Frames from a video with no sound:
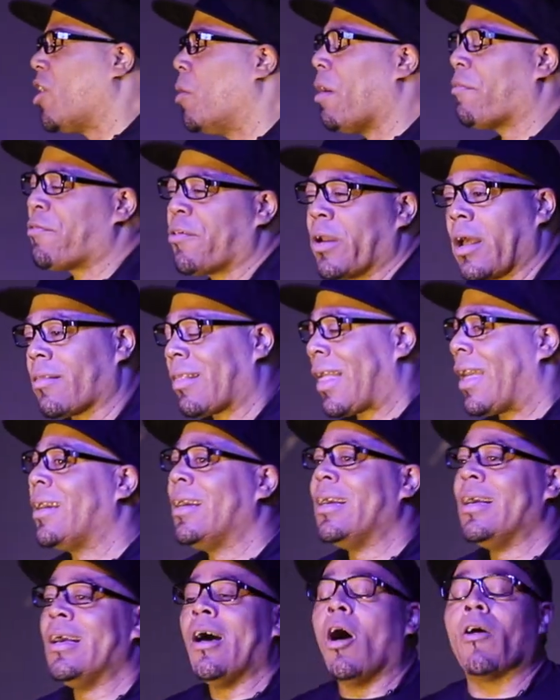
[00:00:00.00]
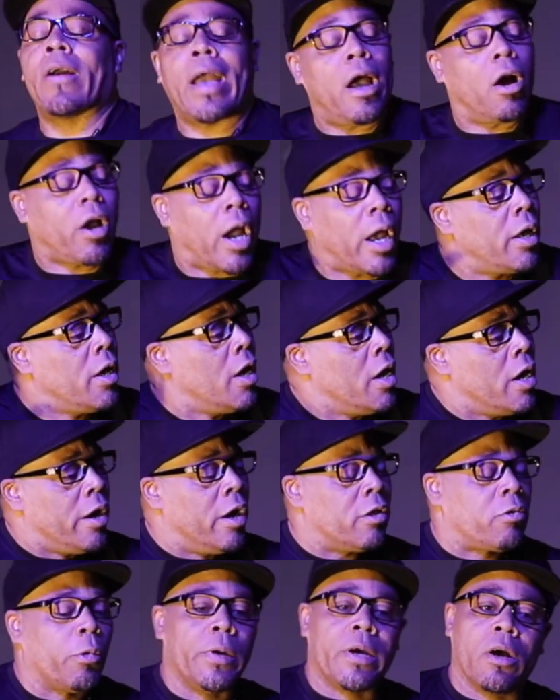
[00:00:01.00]
I told my friend, I was like, okay, okay,
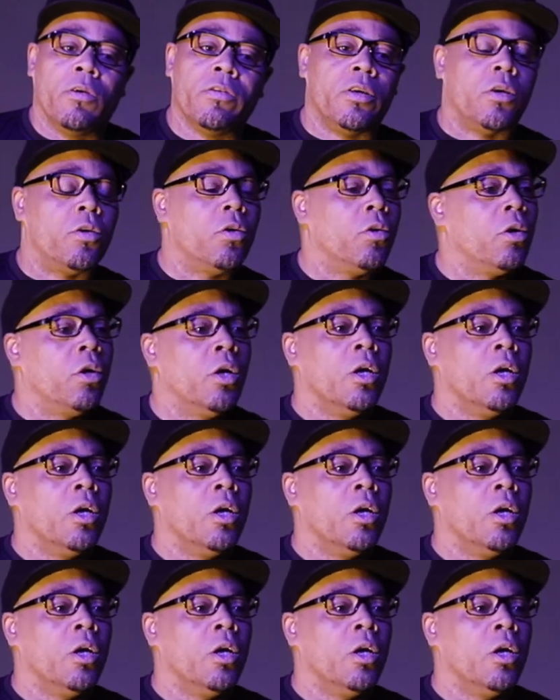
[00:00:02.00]
here's what we're gonna do.